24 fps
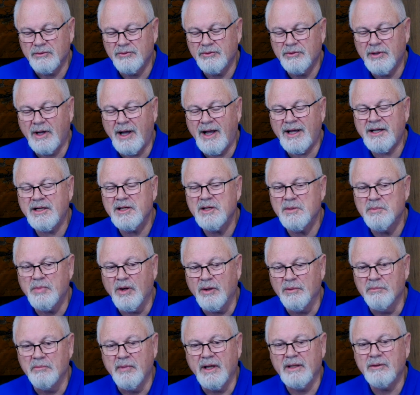talking
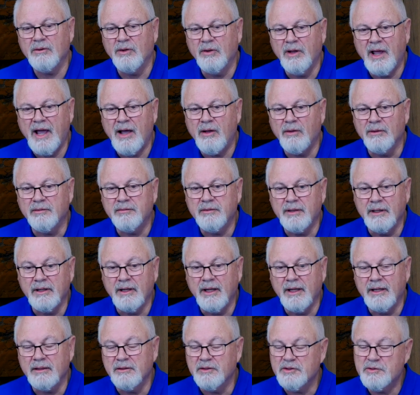about mental health and
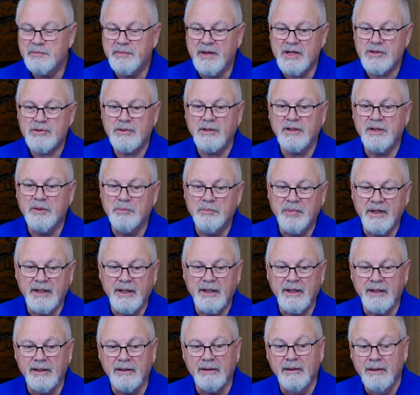especially
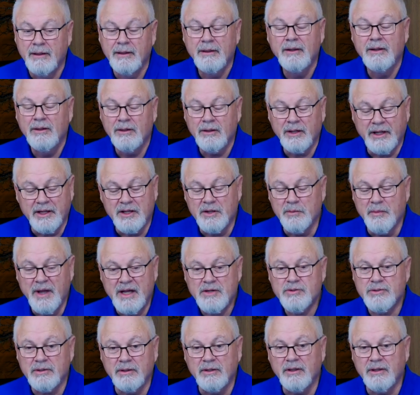being, like you
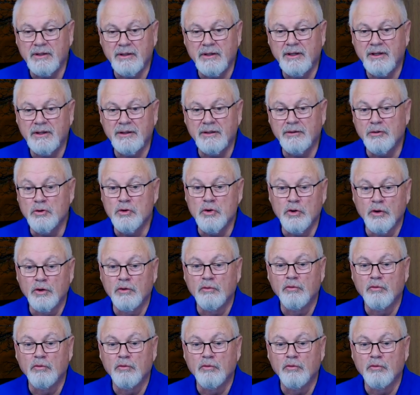mentioned, in your